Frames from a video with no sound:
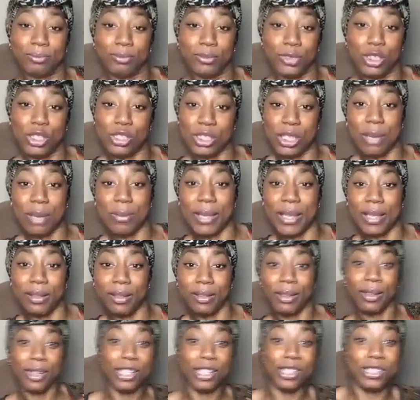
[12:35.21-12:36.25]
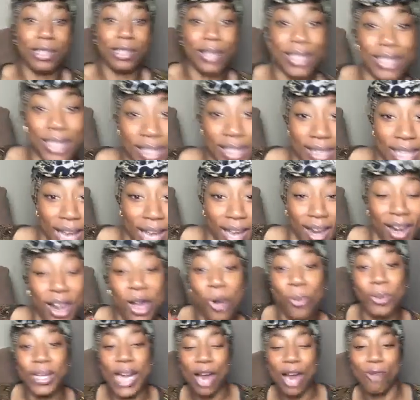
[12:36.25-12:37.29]
You see what I mean? You see what I did there?
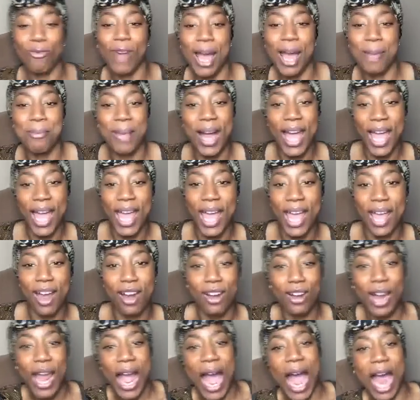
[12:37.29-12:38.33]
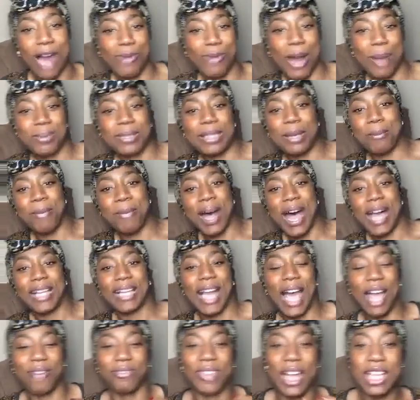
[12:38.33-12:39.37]
When I wrap my hair, I wrap to my
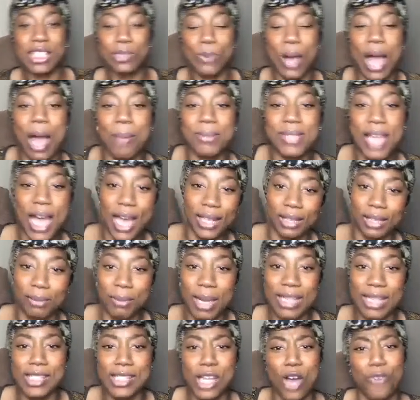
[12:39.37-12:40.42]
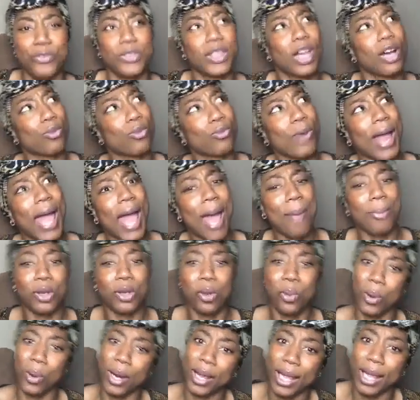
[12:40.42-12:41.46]
life. That's why I'm calling myself the Wrap
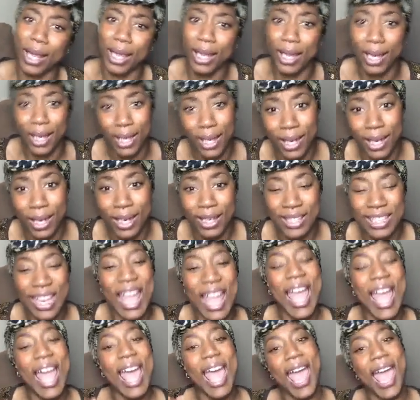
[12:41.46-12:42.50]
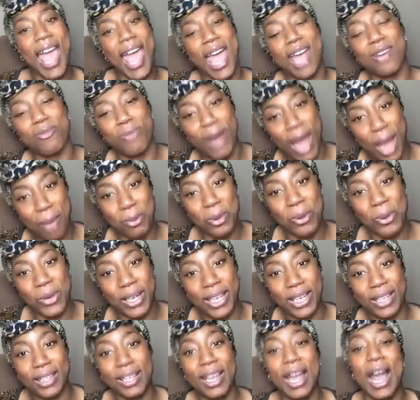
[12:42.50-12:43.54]
Queen, Head Wrap
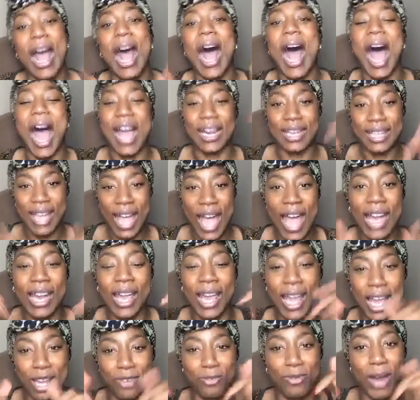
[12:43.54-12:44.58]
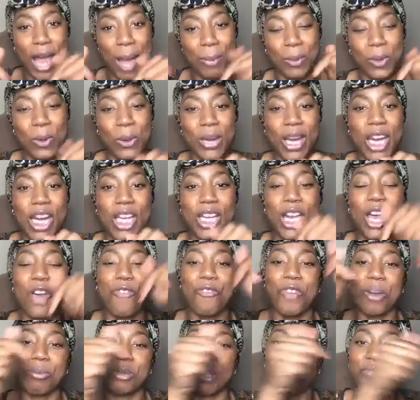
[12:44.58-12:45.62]
Queen. I got Head Wrap Queen
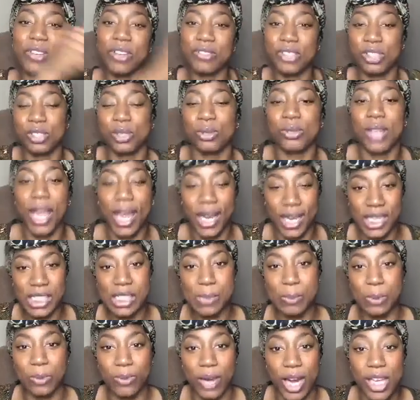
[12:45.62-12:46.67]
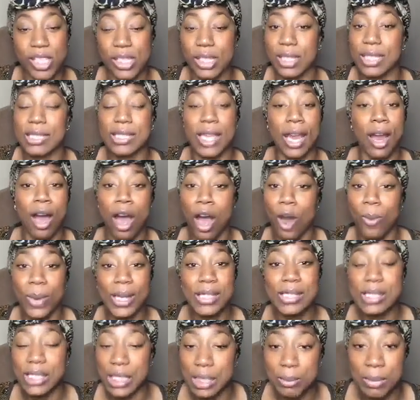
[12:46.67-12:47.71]
from the 52-day inspiration because they
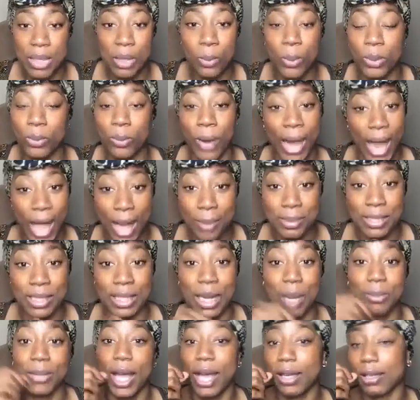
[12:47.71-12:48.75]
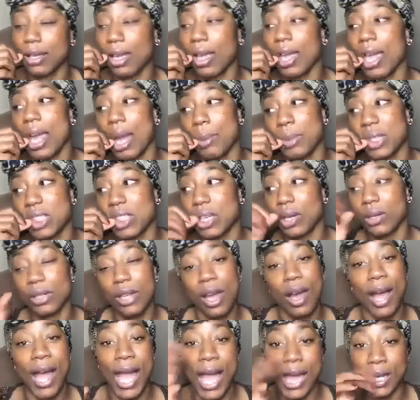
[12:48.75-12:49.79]
always see me with wraps. And I'm like, yeah, I'm going to show
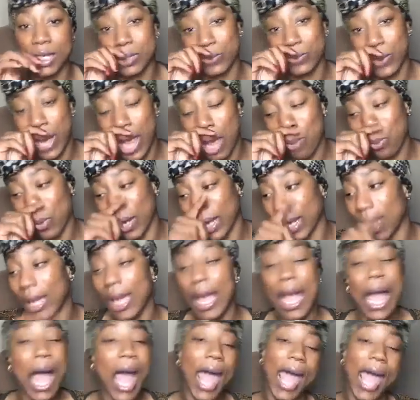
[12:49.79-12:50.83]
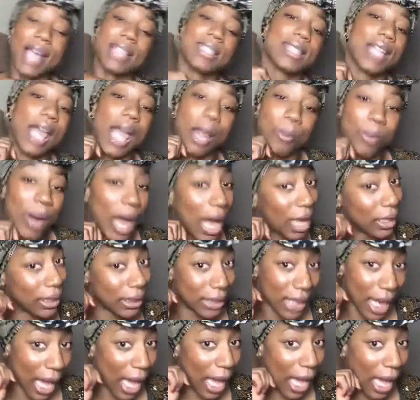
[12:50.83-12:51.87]
y'all how this wrap went. Hashtag
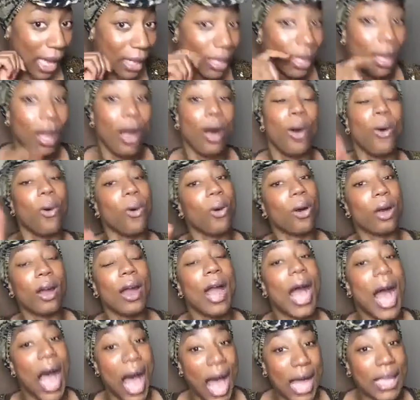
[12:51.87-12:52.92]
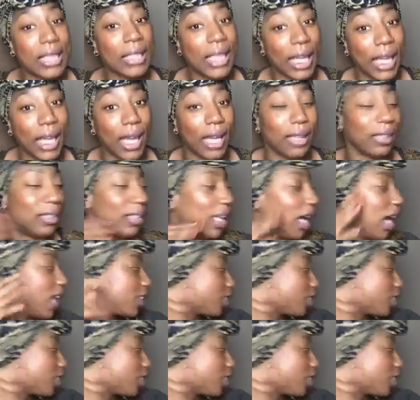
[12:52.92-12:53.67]
probably not. Or I did. The